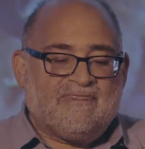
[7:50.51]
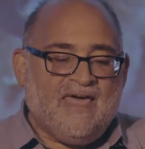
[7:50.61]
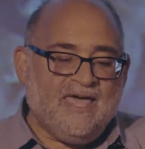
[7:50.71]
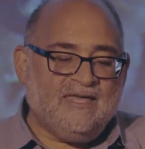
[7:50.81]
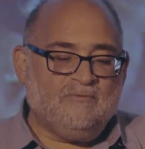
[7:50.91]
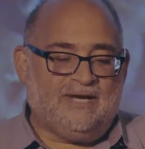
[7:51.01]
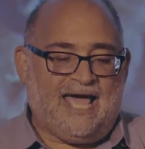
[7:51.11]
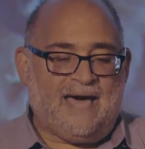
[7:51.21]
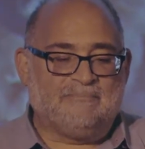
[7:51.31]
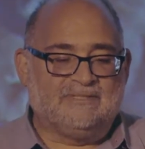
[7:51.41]
Then what
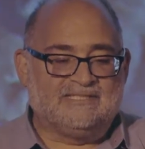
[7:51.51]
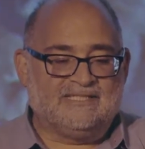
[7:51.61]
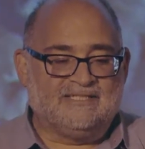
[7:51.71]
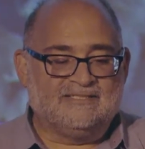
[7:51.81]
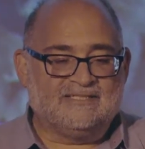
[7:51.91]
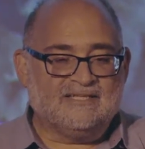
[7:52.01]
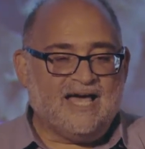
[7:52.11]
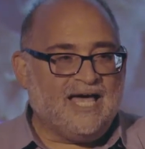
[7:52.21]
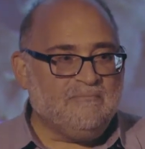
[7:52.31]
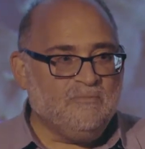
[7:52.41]
happens is
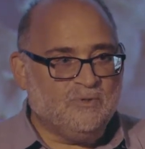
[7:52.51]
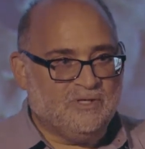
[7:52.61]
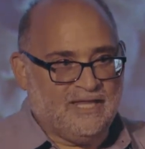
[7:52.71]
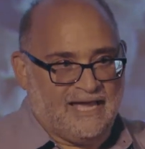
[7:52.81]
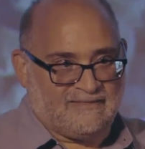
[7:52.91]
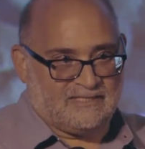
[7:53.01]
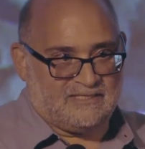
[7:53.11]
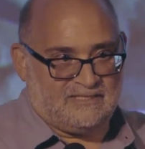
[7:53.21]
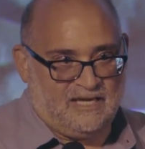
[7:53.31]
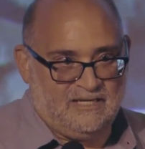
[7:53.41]
I'm more like the
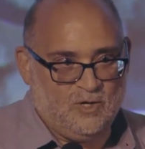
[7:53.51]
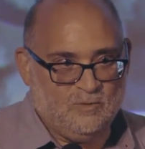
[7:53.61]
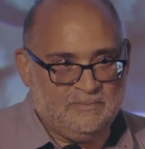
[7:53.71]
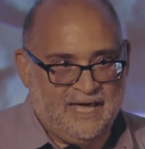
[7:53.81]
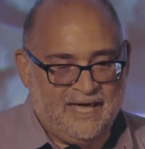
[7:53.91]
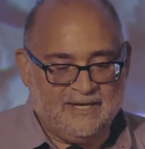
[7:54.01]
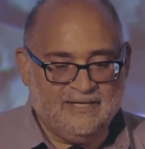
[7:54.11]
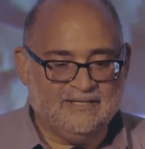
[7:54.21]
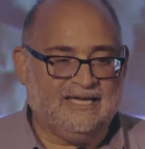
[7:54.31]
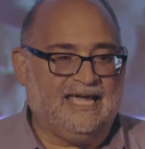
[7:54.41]
stay-at-home dad,
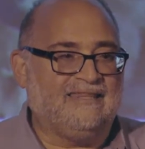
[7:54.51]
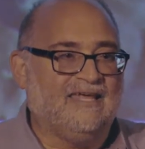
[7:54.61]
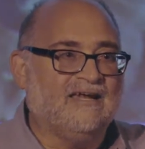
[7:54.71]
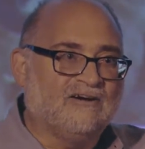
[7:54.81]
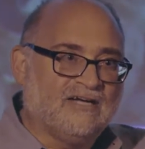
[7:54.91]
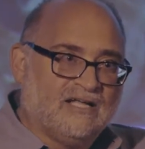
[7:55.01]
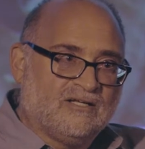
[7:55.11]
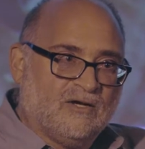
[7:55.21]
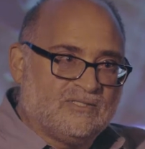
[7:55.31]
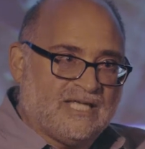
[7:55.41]
and then Arnell
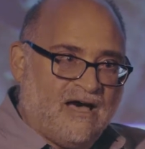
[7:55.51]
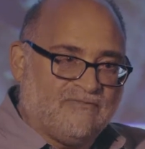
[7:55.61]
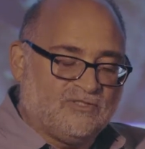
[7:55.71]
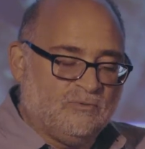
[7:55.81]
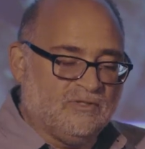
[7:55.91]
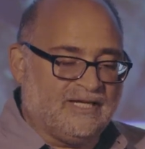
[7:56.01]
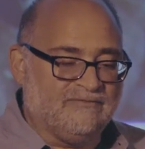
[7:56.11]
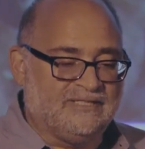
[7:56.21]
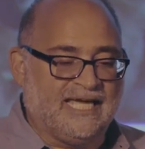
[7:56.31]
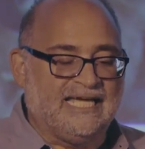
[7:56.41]
goes off to work
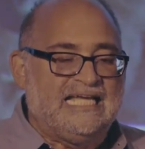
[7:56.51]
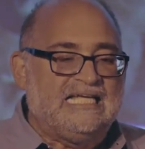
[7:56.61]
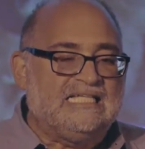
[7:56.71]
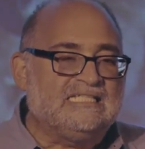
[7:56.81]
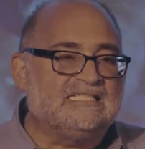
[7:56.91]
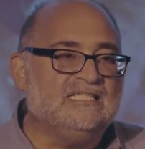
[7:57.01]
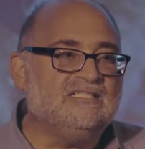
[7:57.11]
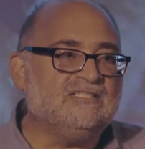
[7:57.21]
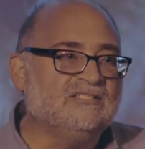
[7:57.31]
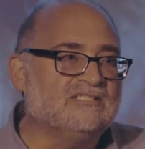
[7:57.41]
every day.
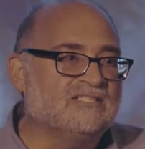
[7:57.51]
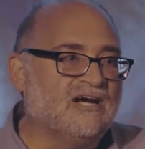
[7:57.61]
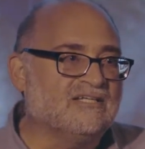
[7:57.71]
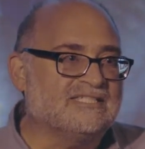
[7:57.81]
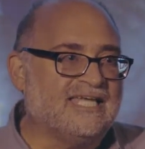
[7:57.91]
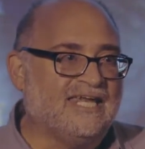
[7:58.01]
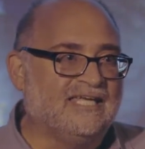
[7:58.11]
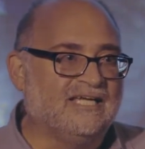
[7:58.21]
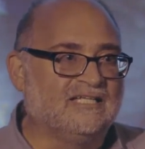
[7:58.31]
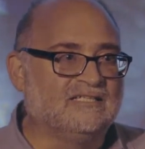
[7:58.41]
Cecil starts
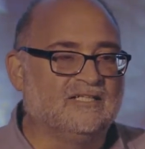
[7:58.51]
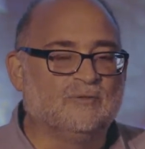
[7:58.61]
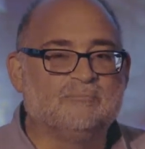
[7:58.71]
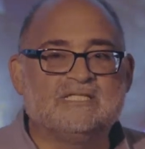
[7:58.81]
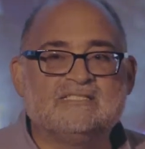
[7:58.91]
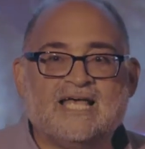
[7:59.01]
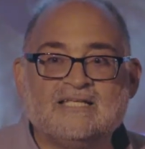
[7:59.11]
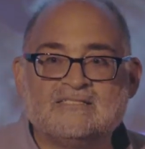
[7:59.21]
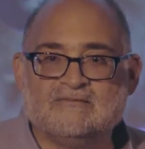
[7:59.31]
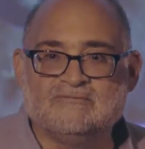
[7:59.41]
getting a little
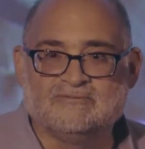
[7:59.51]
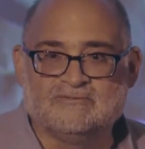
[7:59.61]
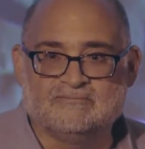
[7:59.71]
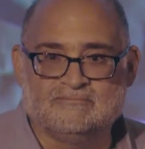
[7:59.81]
possessive.